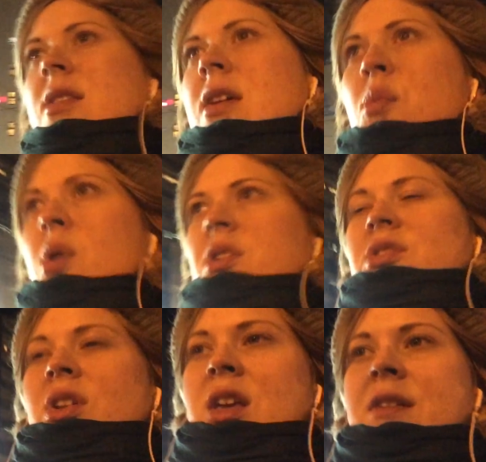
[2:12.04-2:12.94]
they want
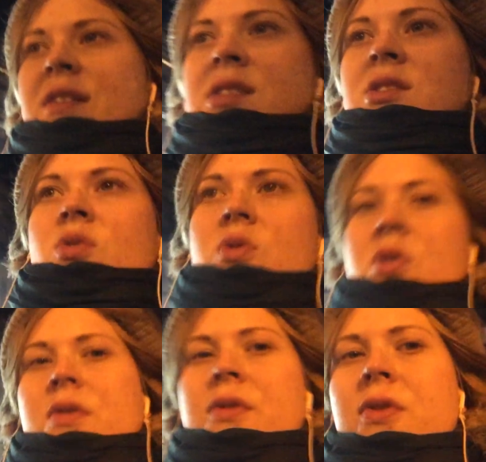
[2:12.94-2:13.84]
to leave it
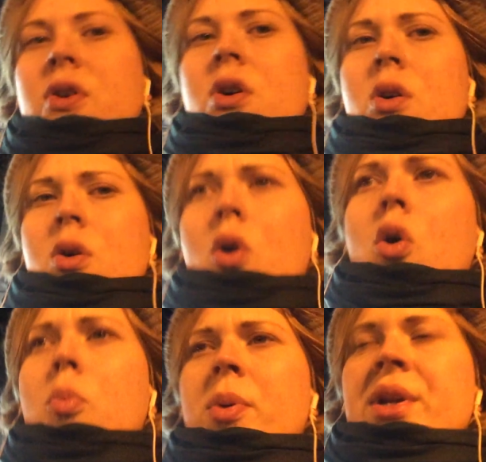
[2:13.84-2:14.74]
sort of
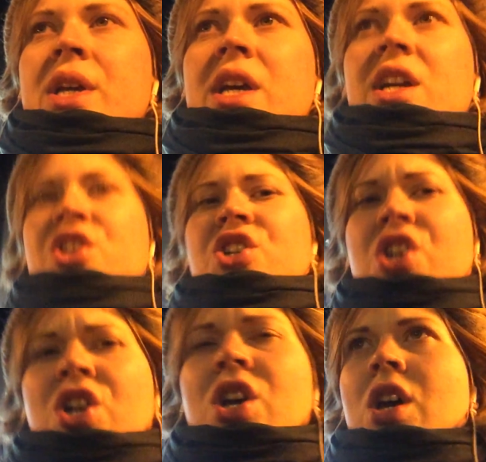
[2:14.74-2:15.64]
open
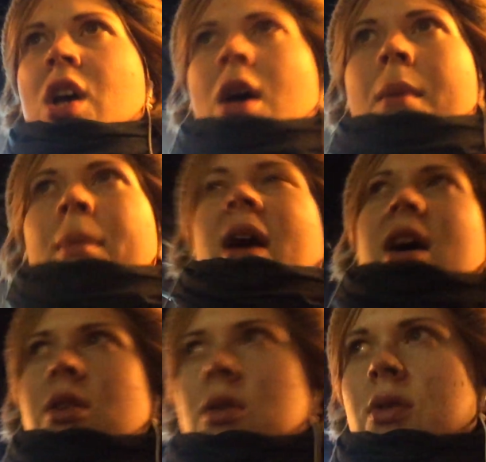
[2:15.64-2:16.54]
ish. But
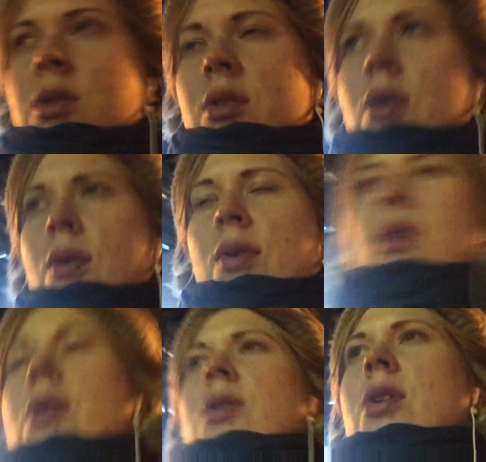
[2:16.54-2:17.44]
I don't know,
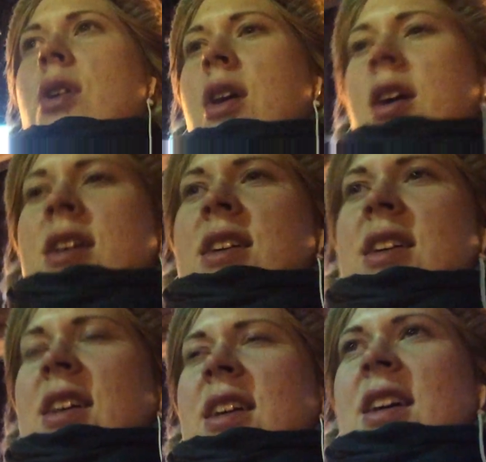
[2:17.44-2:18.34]
you know,
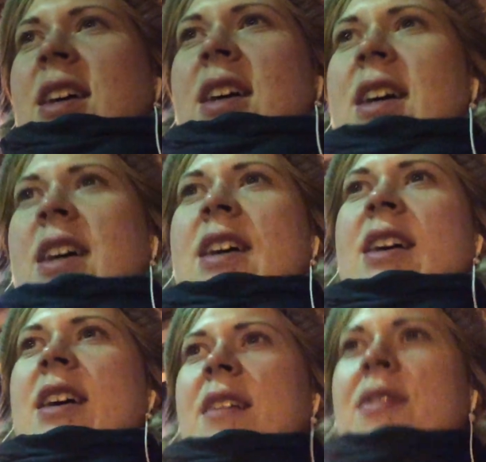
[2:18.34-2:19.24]
uh,
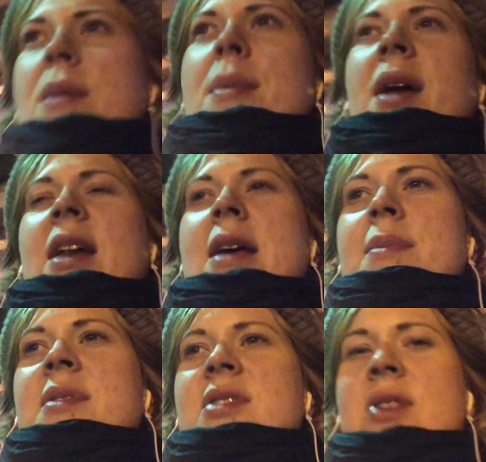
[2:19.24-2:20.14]
if they make an
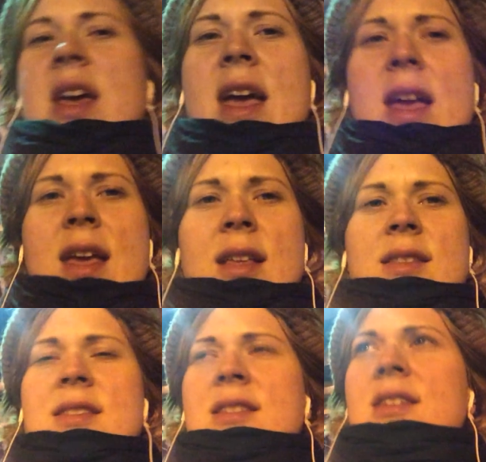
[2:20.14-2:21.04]
episode 8
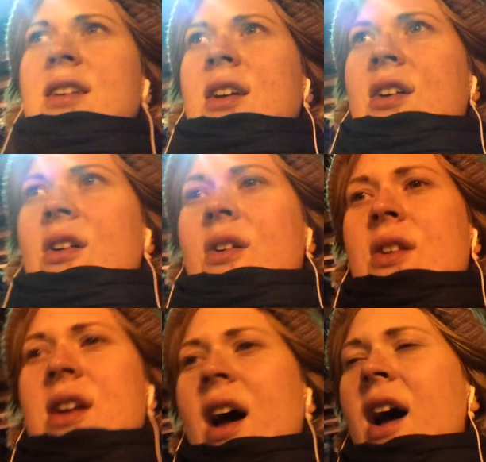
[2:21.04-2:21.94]

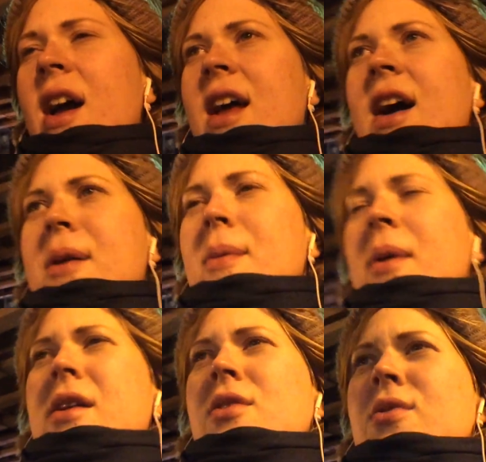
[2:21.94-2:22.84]
or 9. I,
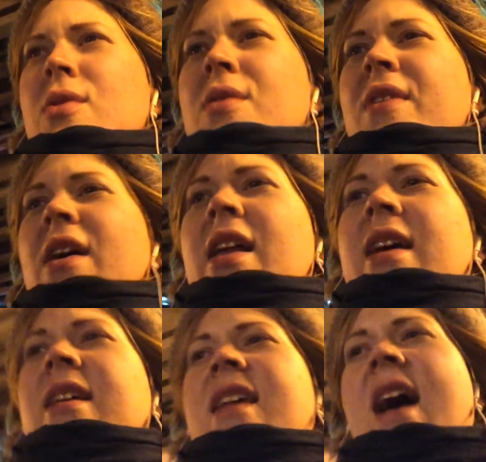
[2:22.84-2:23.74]
I don't know if I
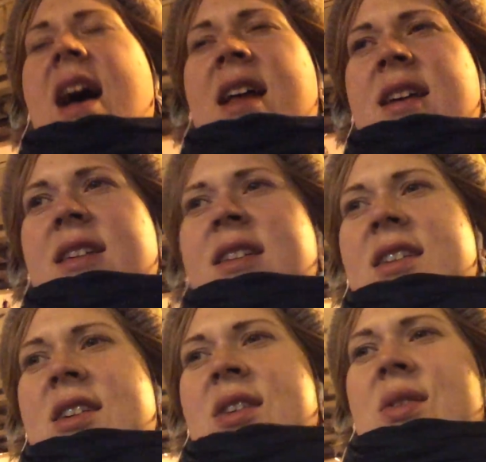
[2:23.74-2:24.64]
like that.
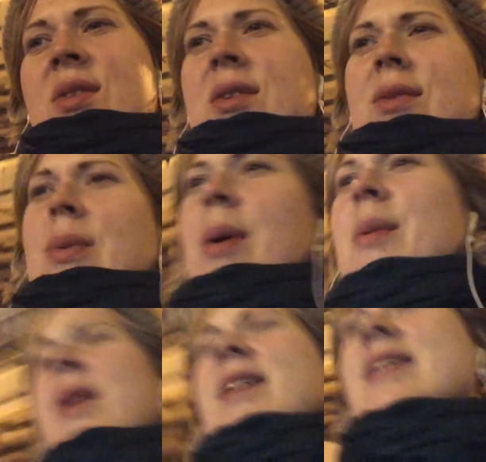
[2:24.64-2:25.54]
Or,
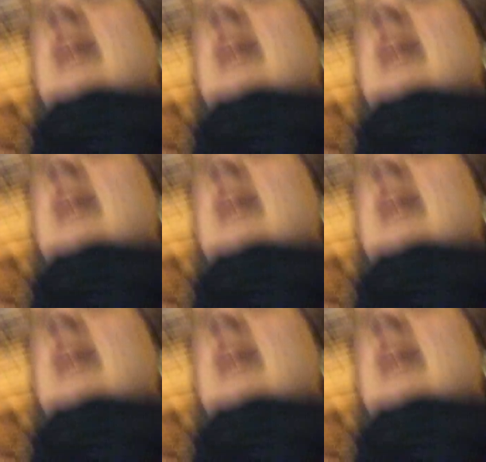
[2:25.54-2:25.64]
well,